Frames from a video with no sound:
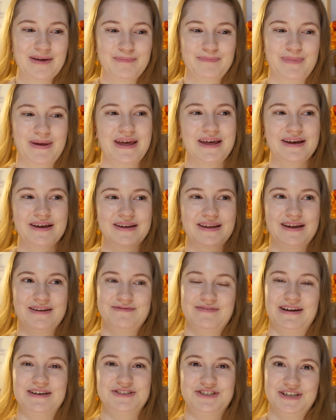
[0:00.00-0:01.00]
bigger
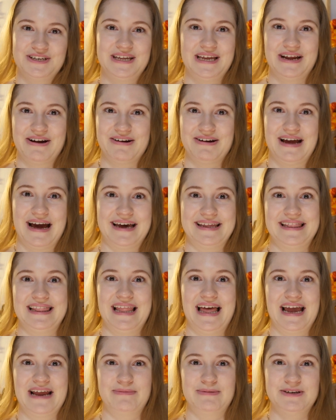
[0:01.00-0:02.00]
convention here in
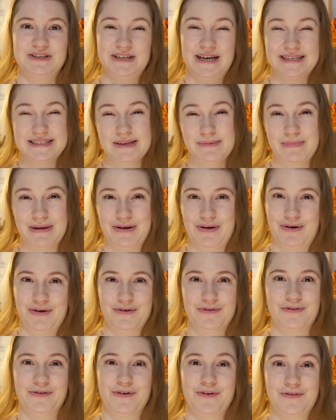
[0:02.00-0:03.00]
Adelaide, which hasn't been
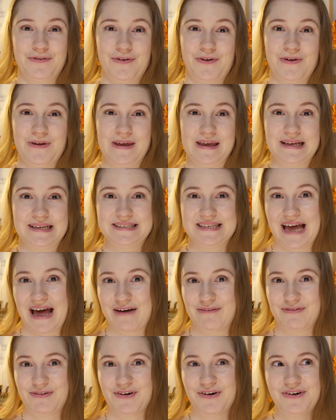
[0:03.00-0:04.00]
on for a few years,
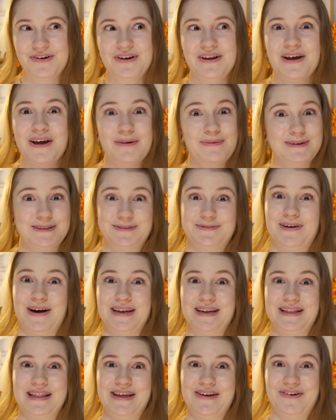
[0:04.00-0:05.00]
AvCon, was
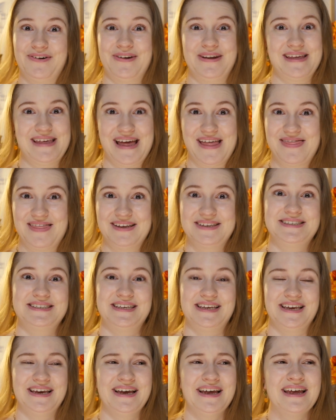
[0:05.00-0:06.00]
finally on again this
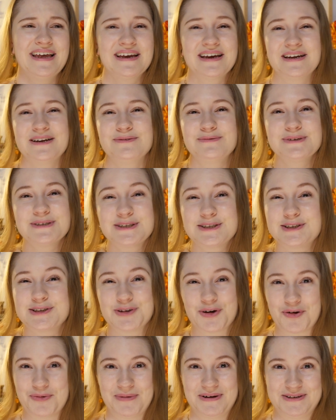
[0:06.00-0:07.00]
year, and it was
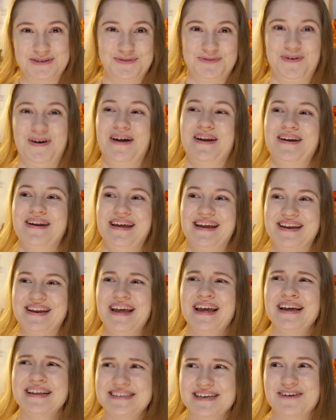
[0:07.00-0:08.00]
so much fun. It
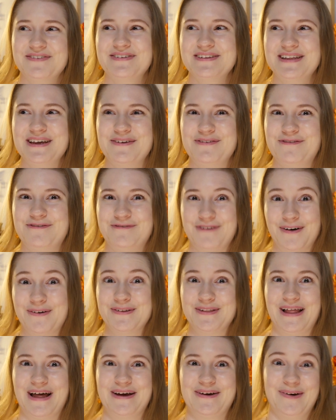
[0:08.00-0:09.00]
definitely
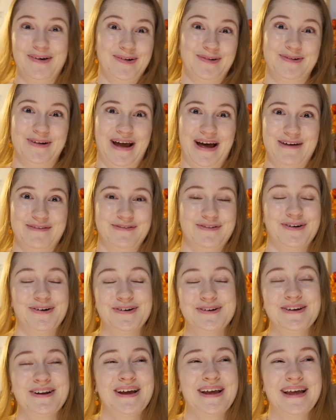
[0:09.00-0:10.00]
felt like old
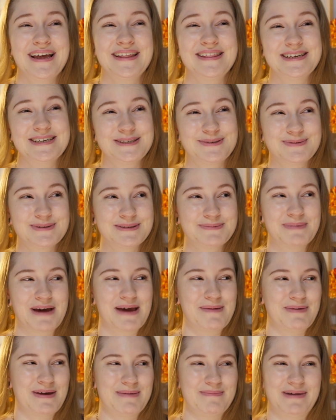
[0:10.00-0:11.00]
AvCon. This was
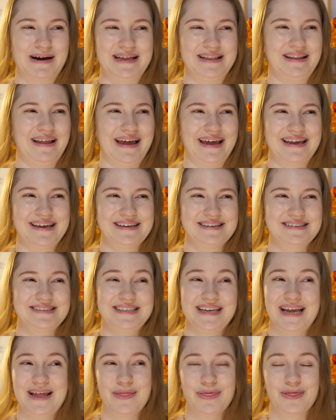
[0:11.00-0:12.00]
maybe my like
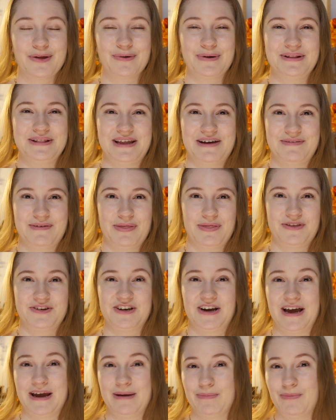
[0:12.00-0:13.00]
10th or 11th
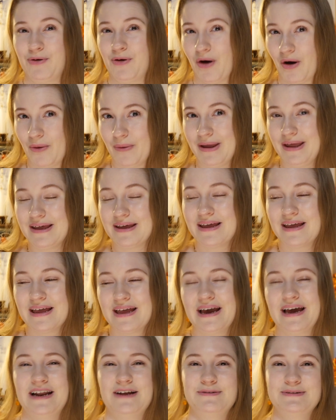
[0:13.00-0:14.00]
time going,
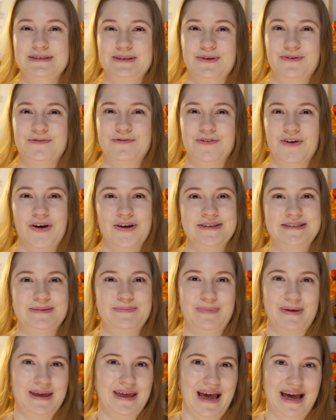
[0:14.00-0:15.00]
and it was the
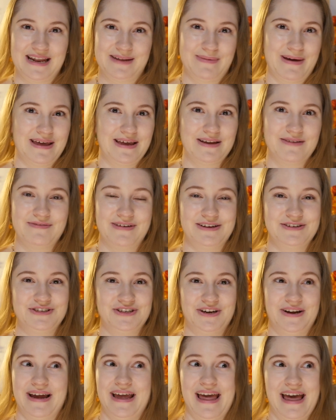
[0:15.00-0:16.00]
first big anime
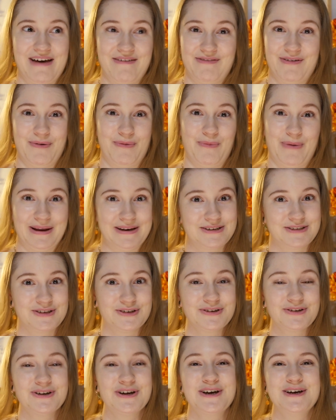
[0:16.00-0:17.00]
convention I ever went
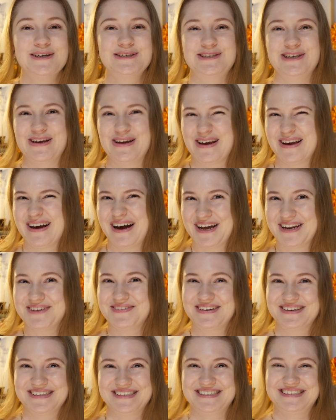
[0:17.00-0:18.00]
to, so you can kind of
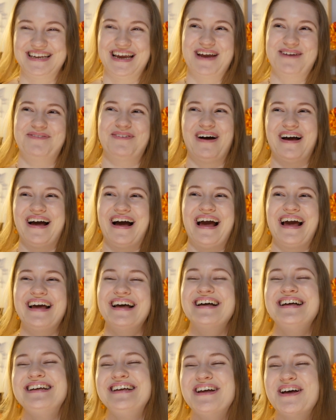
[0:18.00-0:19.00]
understand why I